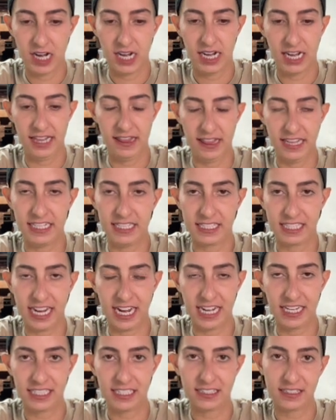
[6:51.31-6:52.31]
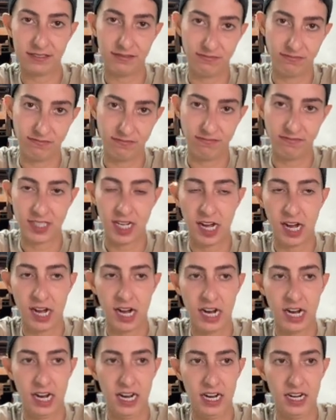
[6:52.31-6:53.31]
in this case.
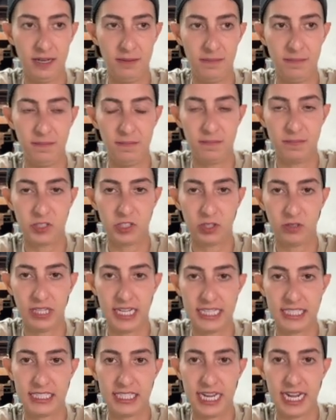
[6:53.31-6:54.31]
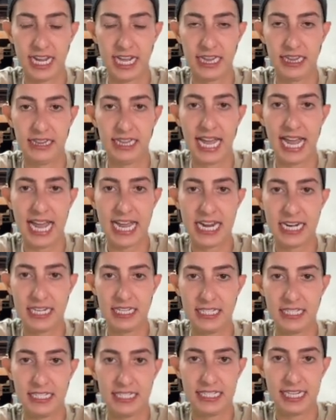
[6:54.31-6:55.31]
So let's say let
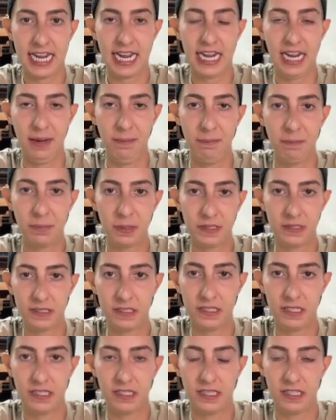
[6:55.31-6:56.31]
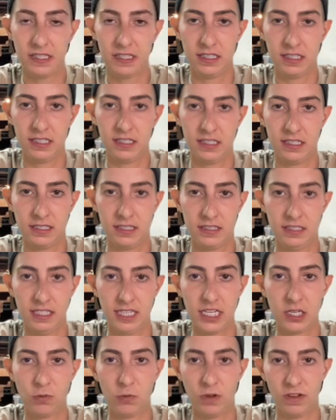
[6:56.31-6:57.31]
temp
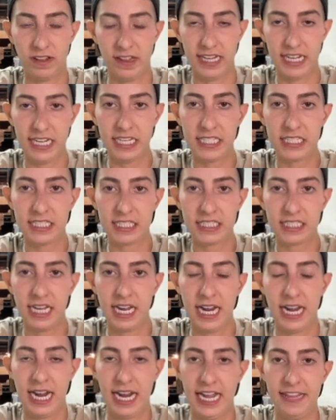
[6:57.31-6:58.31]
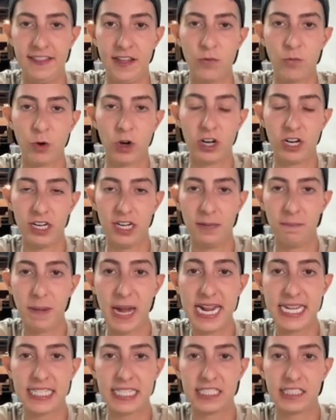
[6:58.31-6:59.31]
equal this. And then we're going to
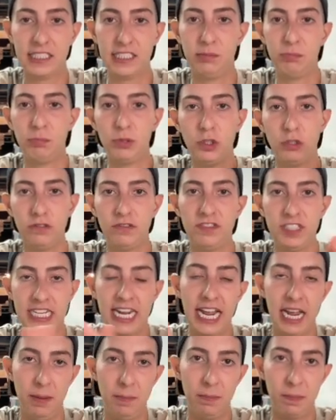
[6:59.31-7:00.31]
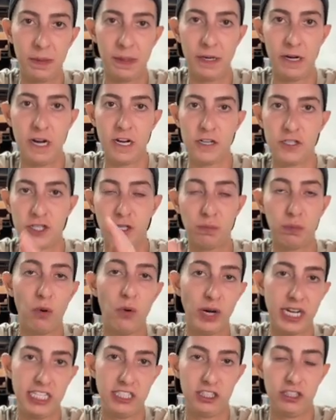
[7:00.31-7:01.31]
basically move temp to
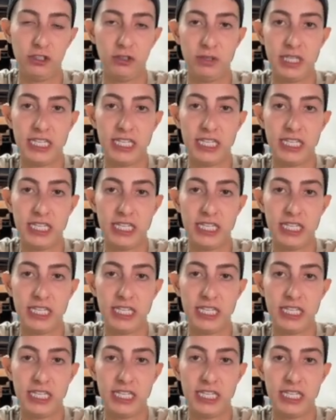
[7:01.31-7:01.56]
point to